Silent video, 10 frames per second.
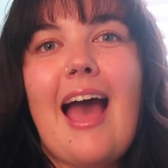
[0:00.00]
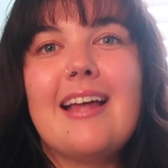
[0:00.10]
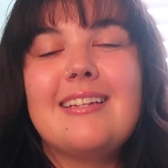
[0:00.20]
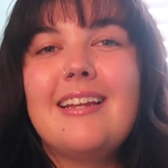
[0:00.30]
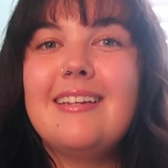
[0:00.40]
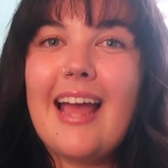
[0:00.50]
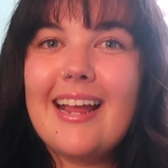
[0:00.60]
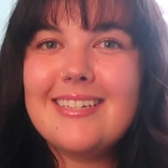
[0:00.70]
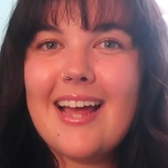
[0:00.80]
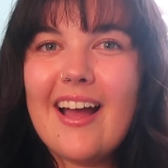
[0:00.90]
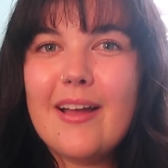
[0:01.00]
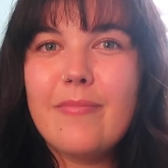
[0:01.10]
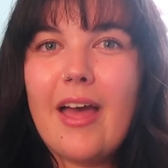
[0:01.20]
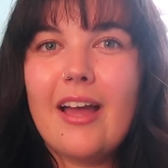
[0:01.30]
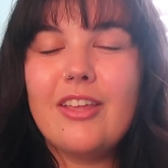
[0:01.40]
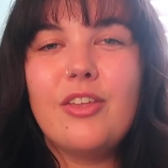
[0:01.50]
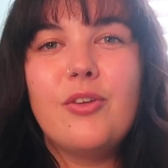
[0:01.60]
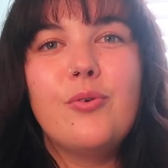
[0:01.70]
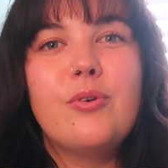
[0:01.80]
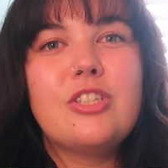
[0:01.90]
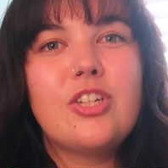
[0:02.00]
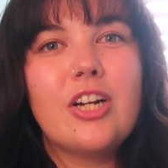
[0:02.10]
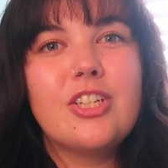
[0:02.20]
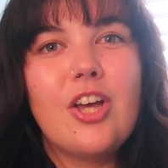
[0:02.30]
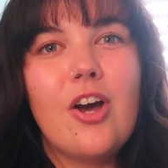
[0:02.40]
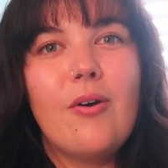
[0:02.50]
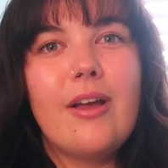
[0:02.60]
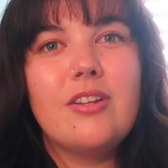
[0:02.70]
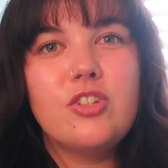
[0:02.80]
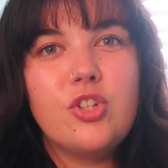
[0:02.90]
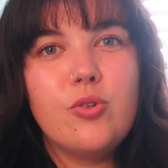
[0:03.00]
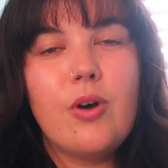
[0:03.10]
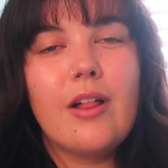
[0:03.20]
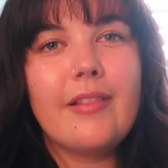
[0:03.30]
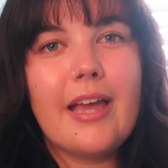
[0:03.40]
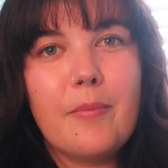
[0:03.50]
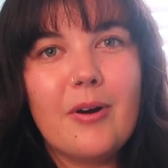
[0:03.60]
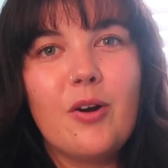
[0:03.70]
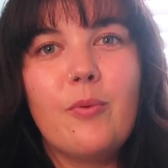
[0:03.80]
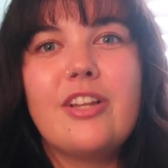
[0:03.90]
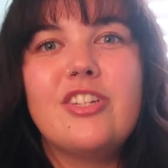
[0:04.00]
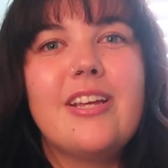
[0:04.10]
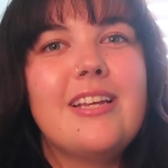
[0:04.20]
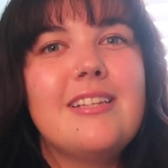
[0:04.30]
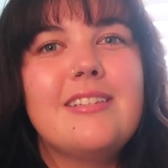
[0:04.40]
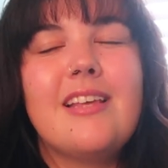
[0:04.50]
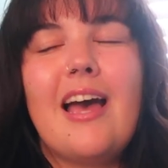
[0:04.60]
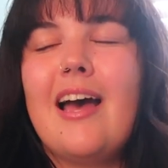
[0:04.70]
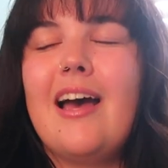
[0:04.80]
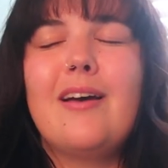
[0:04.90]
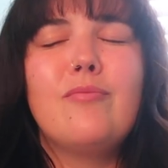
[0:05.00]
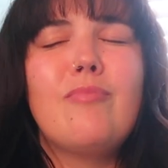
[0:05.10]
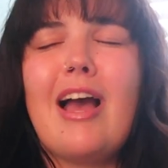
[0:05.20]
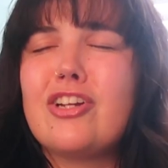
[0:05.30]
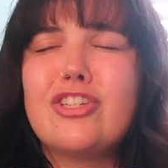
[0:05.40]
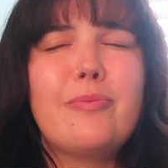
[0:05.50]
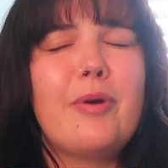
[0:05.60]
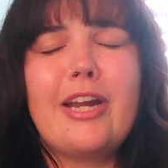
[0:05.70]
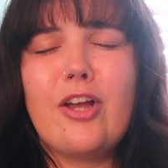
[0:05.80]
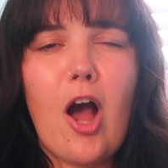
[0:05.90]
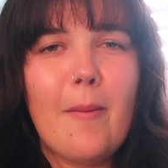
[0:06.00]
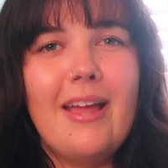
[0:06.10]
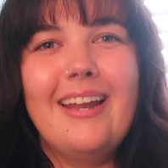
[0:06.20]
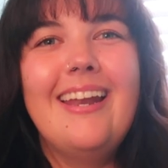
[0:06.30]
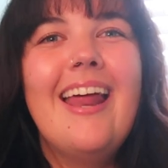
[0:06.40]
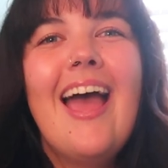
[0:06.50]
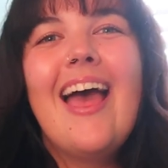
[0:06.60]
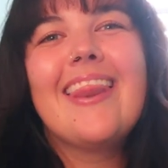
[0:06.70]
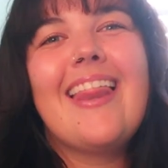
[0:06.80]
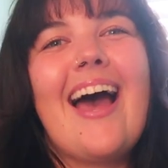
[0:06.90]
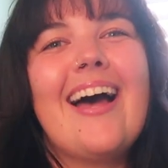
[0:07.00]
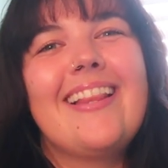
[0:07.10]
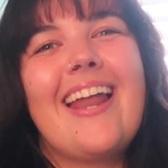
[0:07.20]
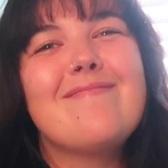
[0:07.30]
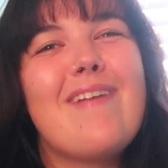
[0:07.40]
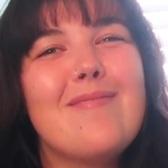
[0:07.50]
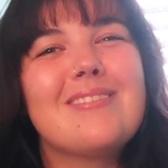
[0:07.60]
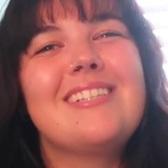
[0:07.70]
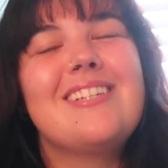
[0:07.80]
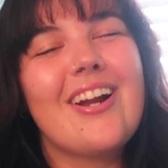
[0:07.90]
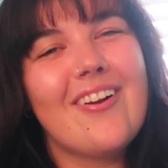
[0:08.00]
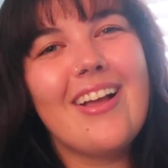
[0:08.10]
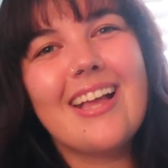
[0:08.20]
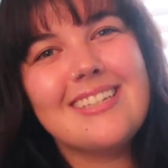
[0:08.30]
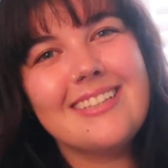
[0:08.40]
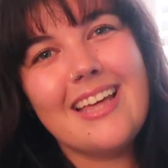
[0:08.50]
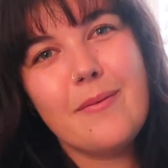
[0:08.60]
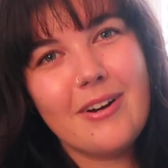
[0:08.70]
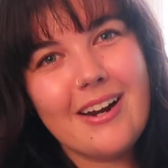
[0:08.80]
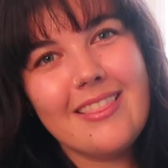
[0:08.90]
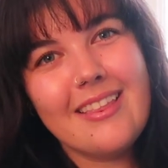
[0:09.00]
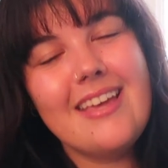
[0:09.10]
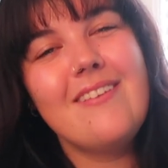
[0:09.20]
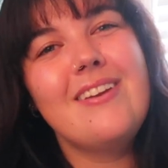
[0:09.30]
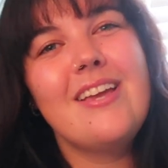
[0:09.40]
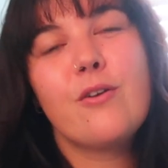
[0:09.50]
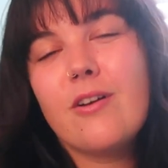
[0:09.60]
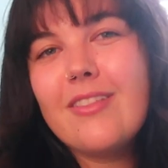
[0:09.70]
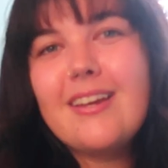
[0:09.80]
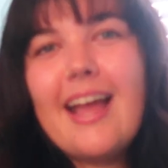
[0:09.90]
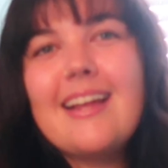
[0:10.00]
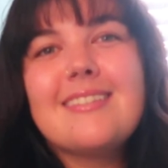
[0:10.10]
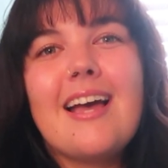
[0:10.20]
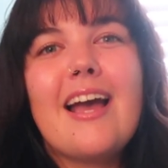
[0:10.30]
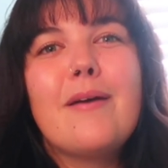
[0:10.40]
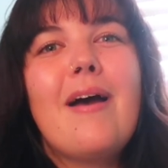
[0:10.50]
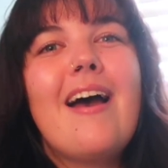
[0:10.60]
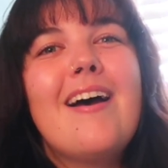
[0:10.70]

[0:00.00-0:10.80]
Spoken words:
at nighttime that you start to go into labor, which is actually pretty common, that a lot of moms can start going into labor in the evening or the nighttime,